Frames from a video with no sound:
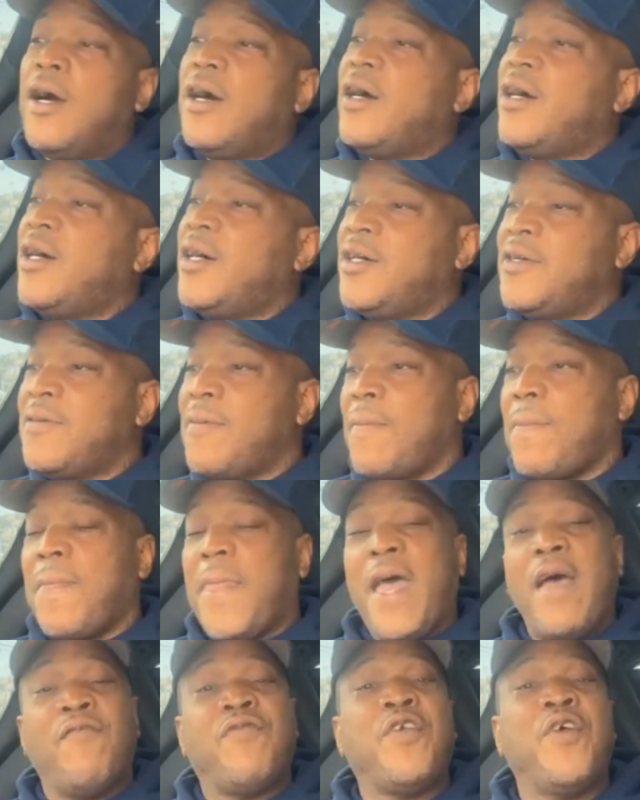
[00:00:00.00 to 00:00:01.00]

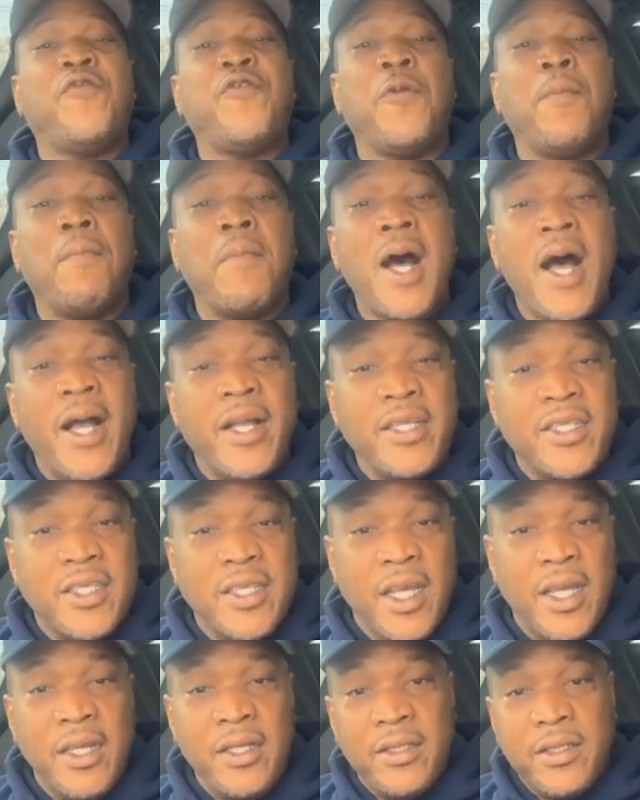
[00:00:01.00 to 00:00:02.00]
have different mind
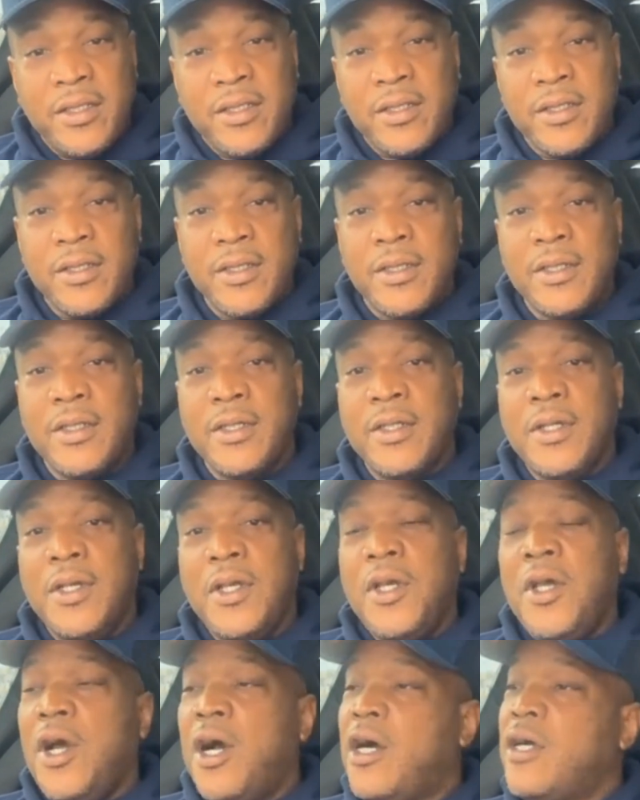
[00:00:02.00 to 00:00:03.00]
states,
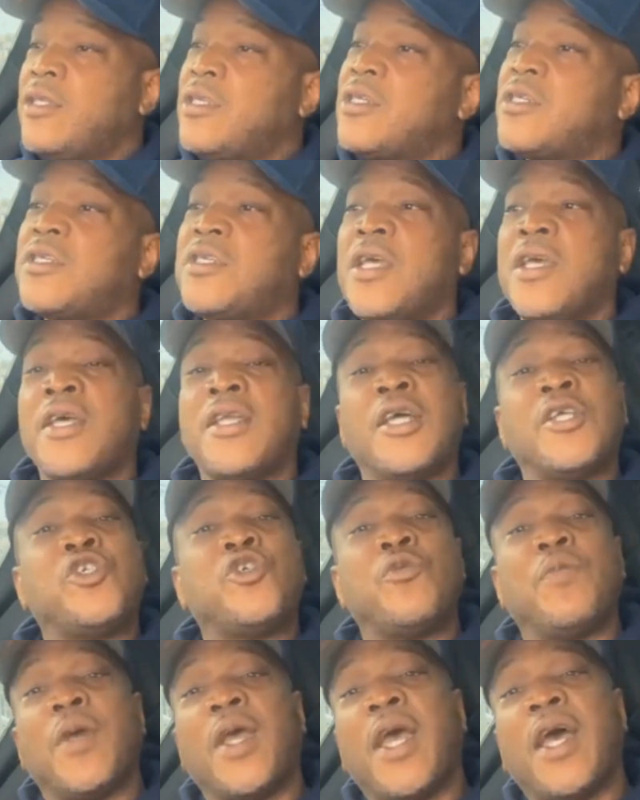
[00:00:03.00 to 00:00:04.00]
understand
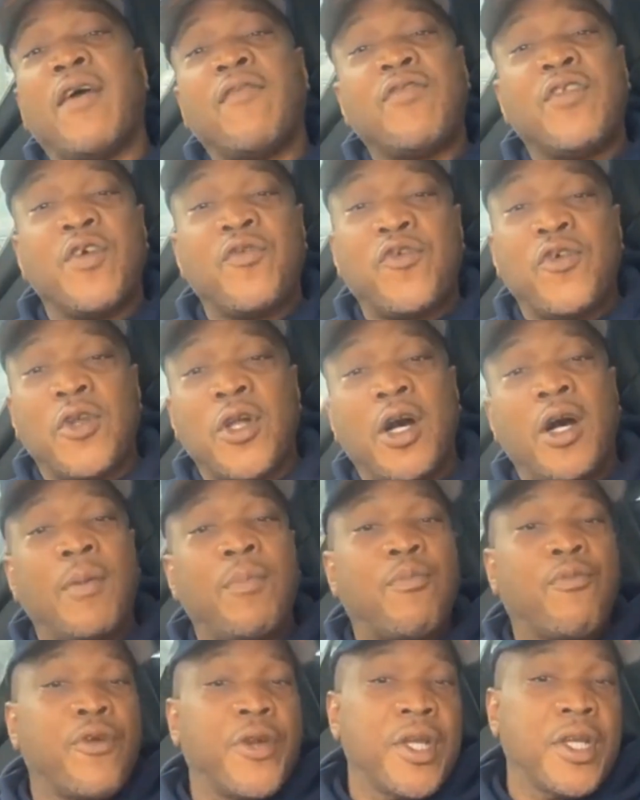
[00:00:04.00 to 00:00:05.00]
that you may have different
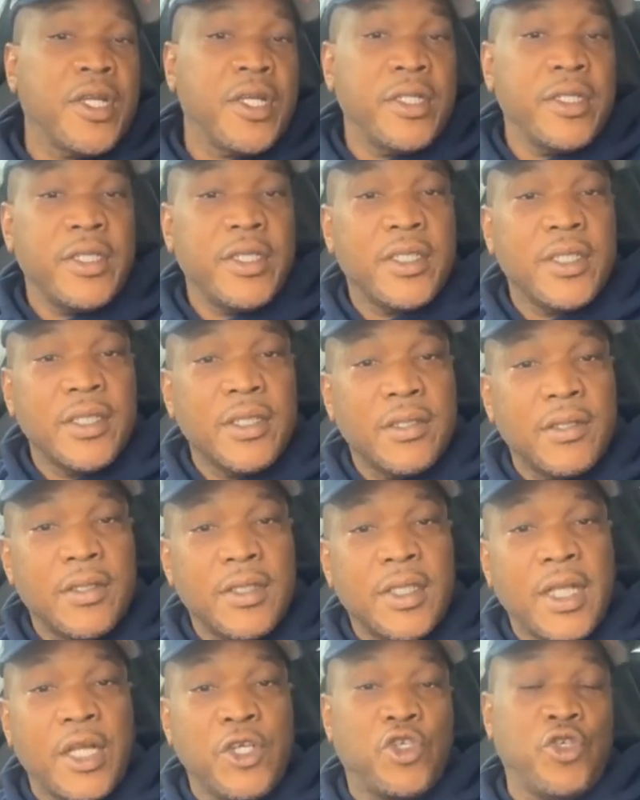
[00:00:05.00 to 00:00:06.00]
upbringings,
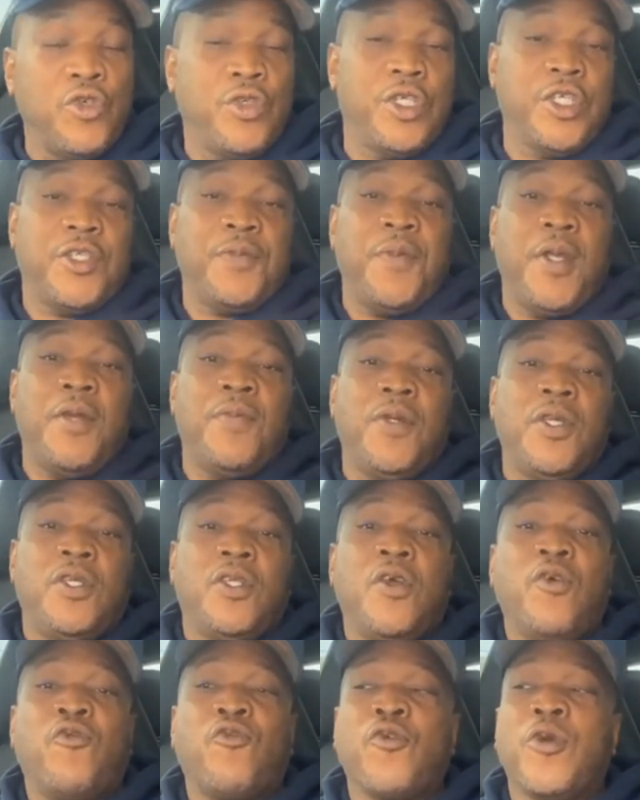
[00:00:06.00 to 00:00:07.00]
that you just may
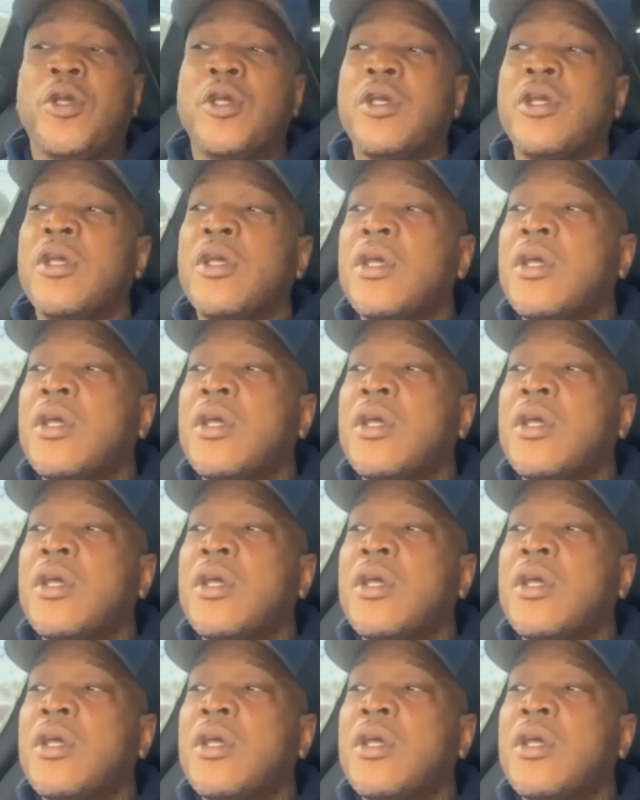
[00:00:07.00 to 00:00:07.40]
be different.